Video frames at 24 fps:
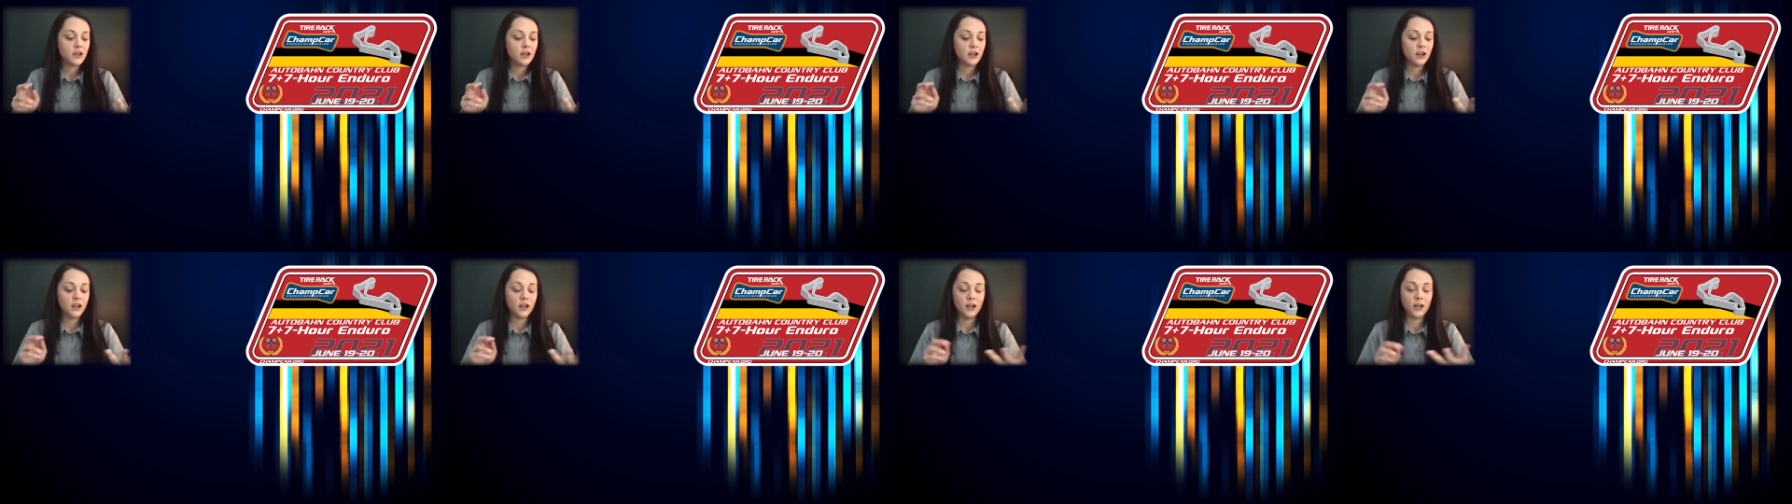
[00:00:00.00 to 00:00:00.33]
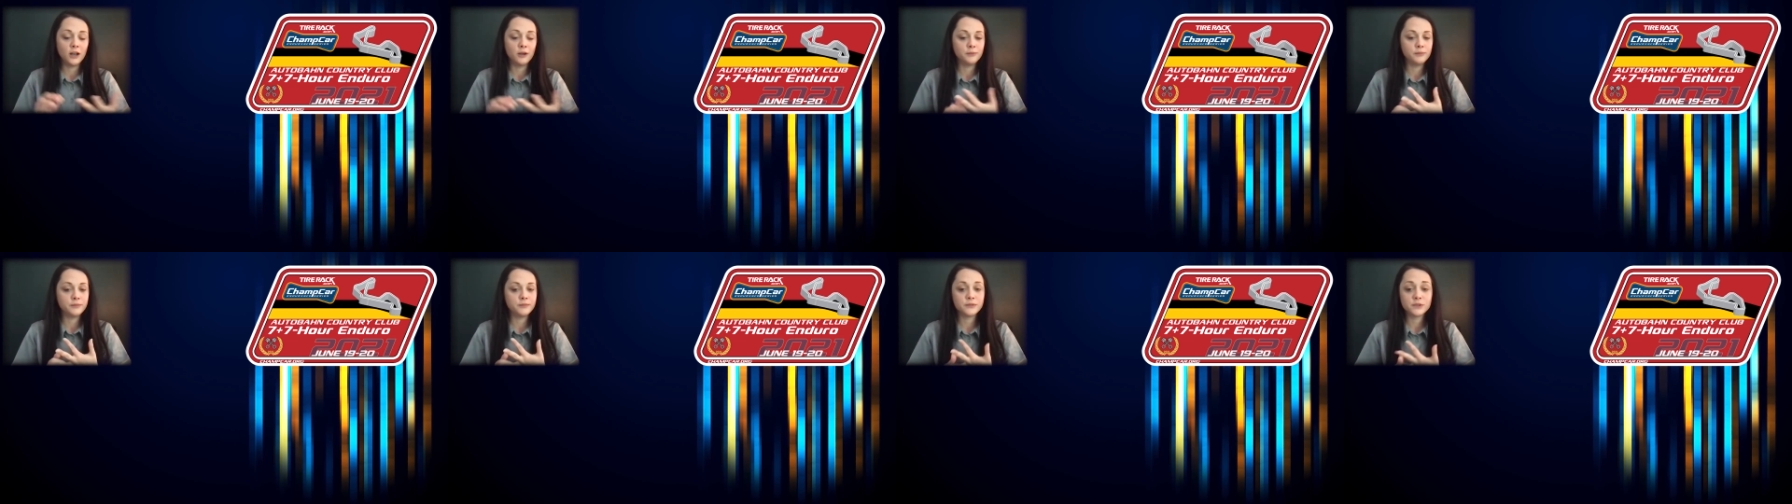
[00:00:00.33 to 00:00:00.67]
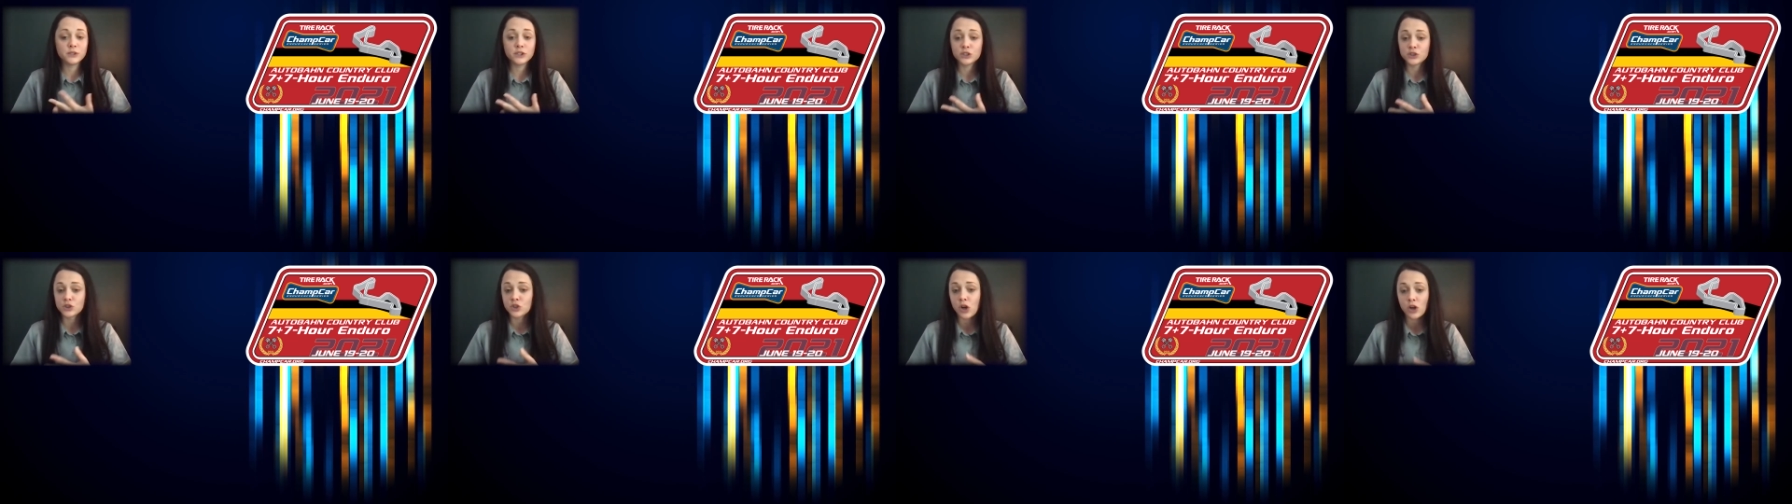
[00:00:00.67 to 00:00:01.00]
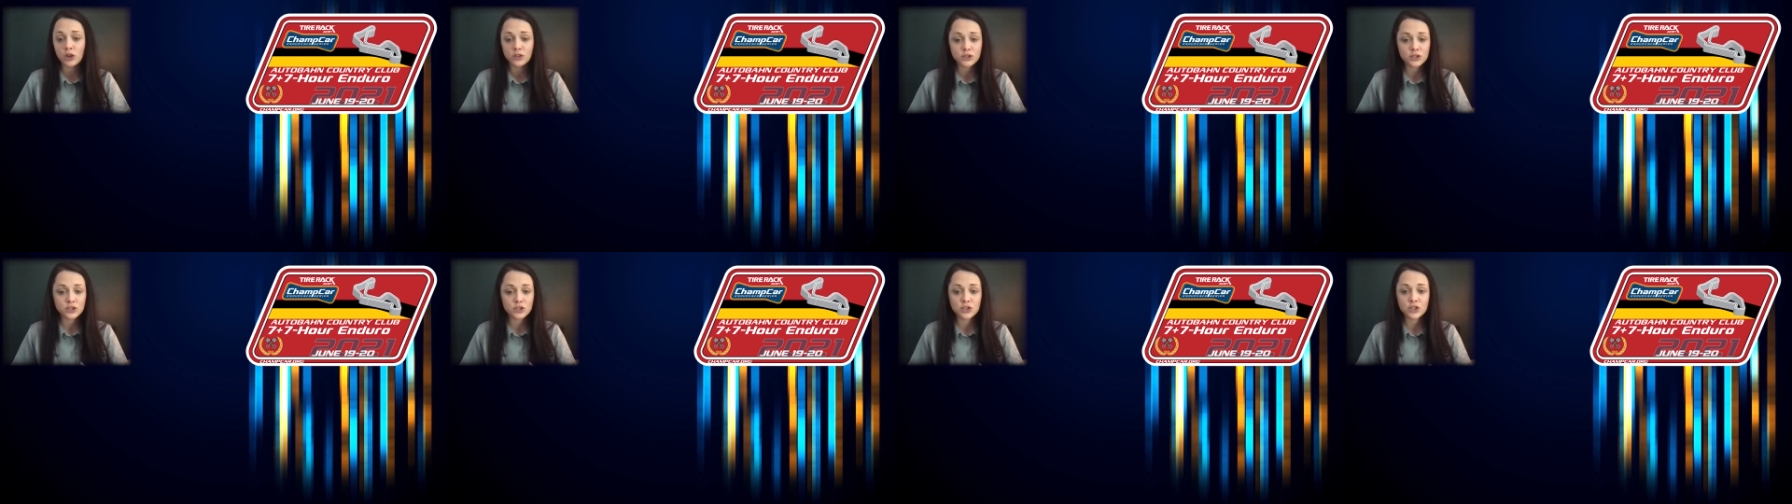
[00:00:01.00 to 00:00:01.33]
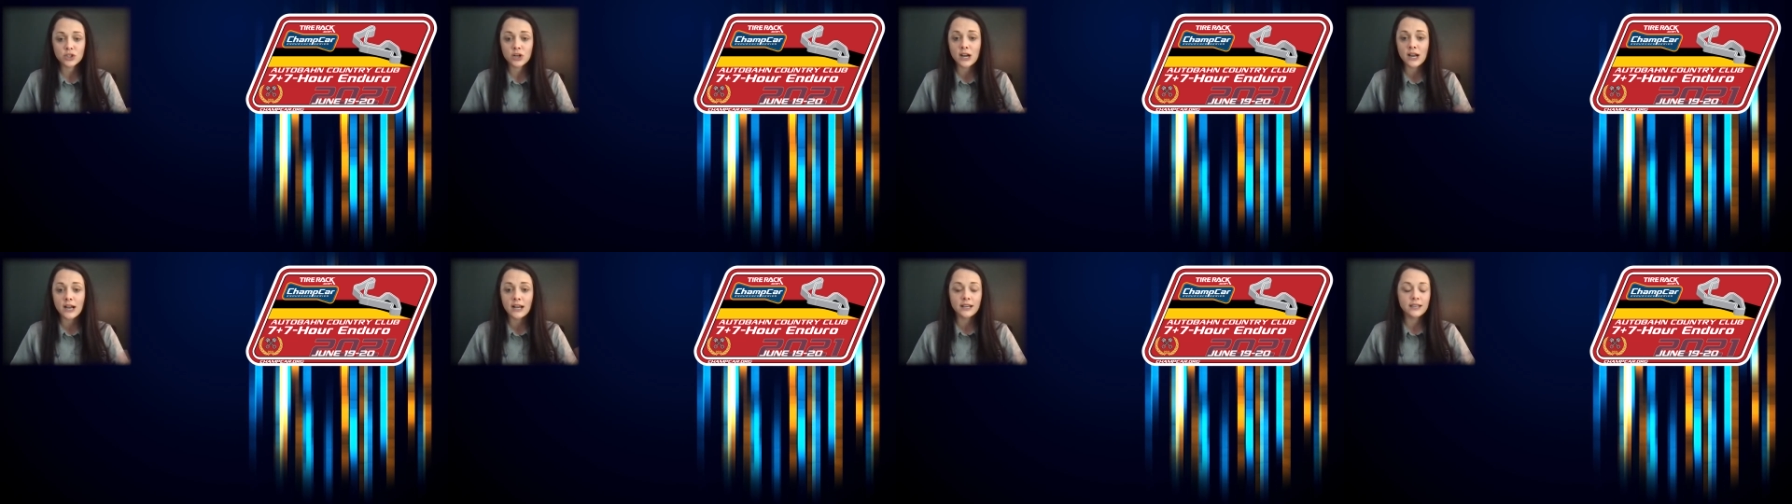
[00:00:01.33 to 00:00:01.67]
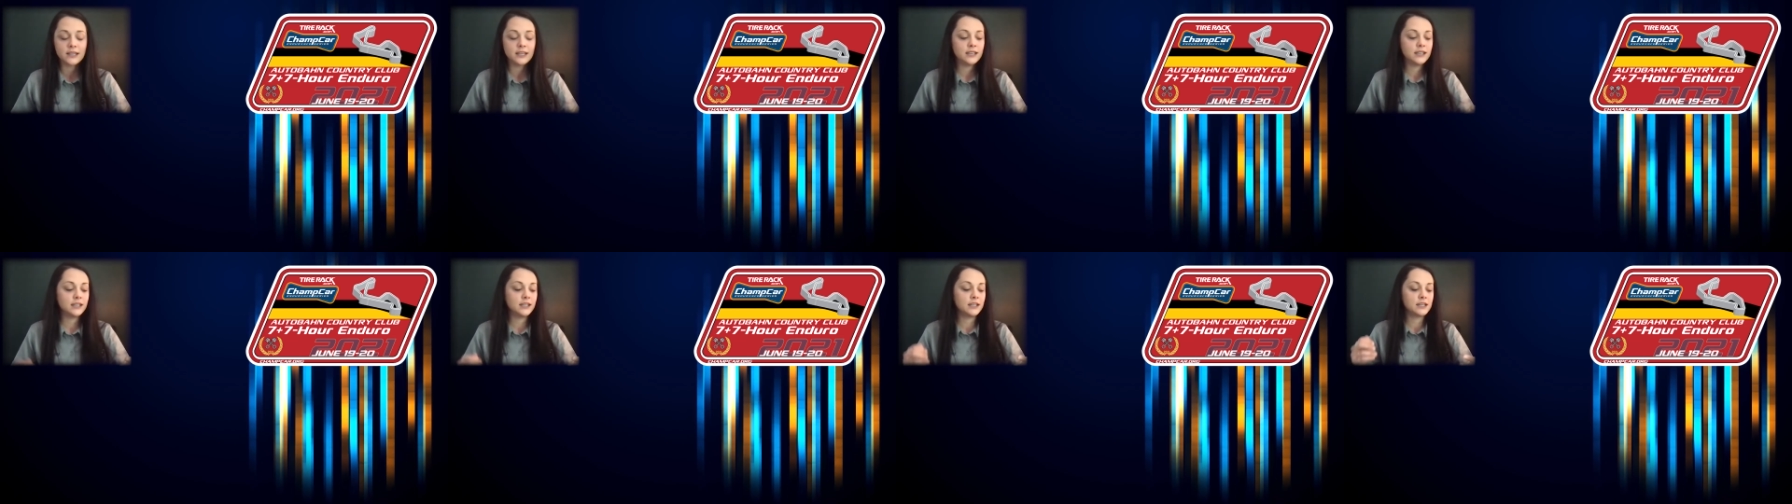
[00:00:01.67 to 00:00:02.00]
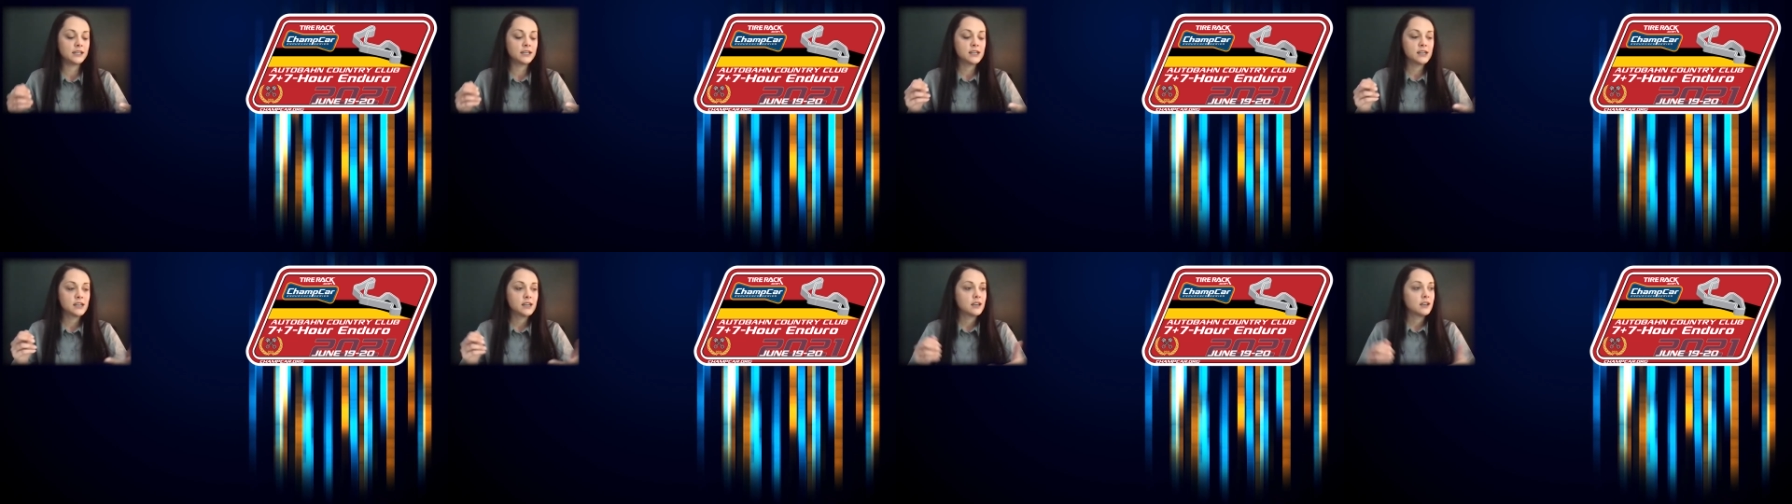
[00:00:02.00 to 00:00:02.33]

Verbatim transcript: um, exhaust is dragging,